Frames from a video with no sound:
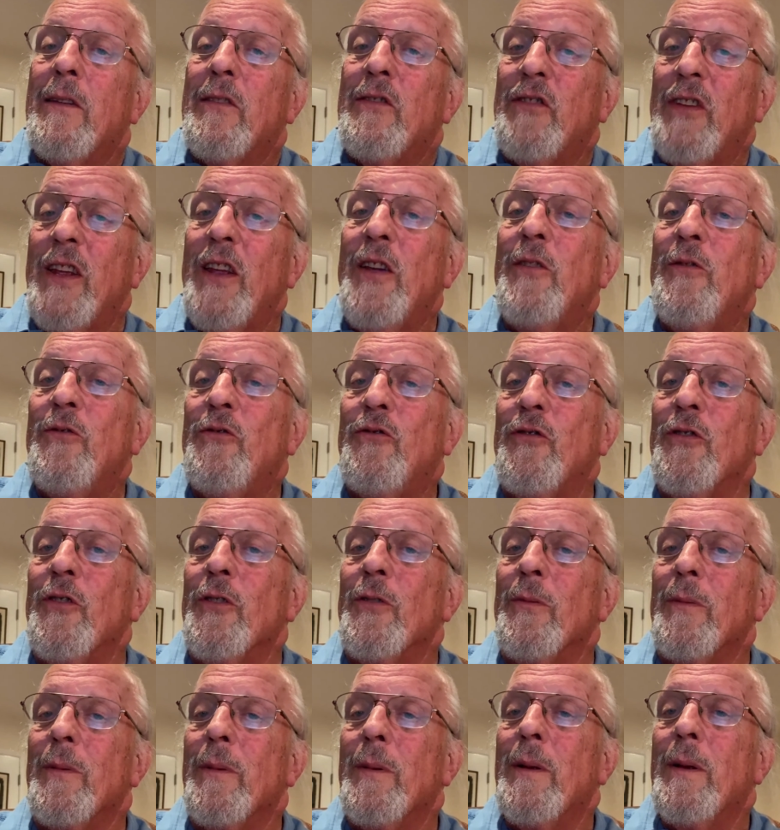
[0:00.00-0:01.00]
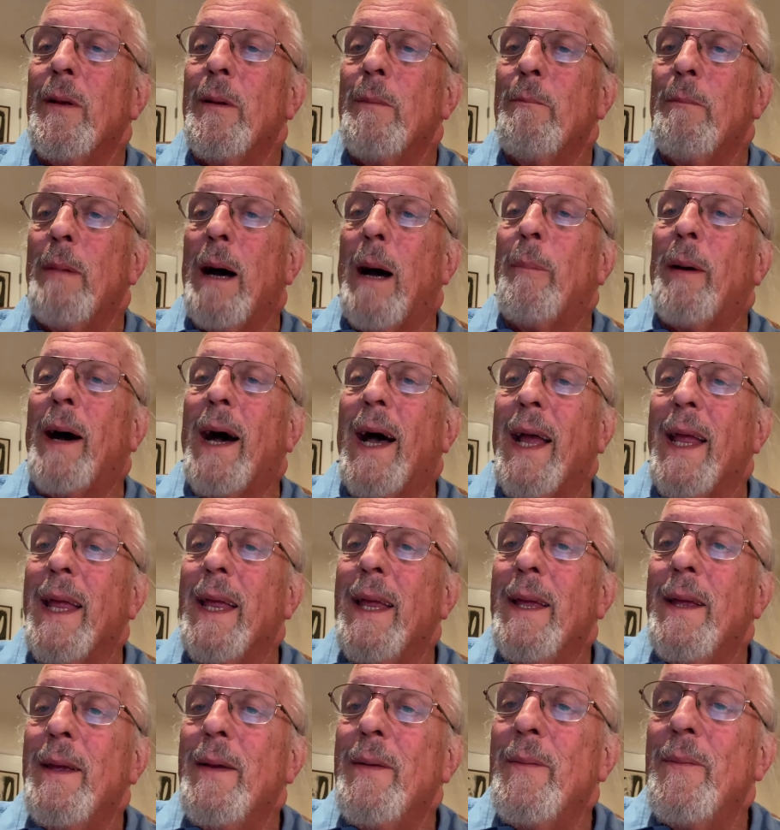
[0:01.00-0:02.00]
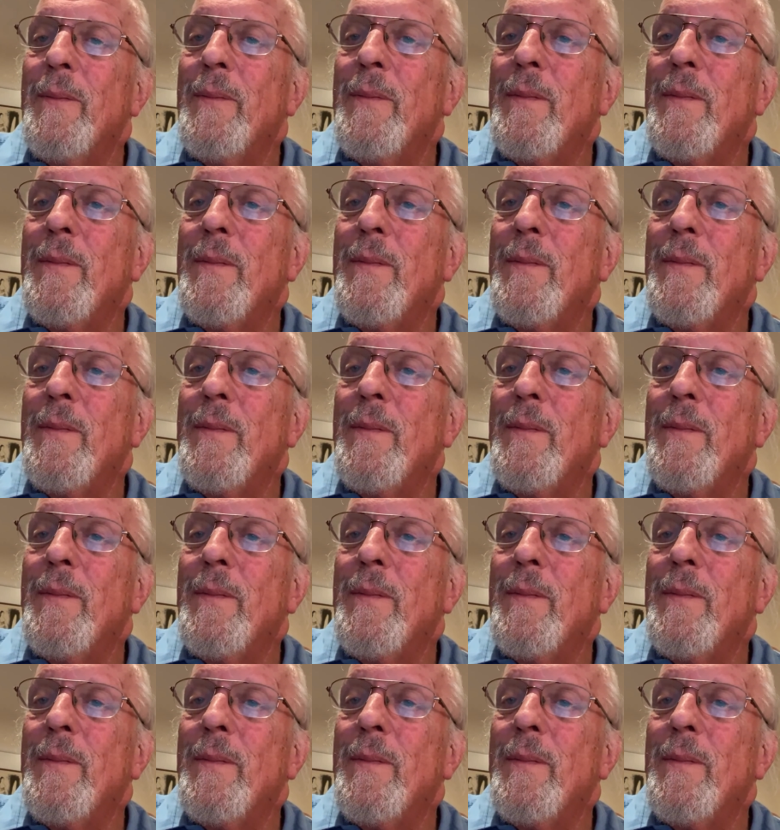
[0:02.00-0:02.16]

See you soon. Bye-bye.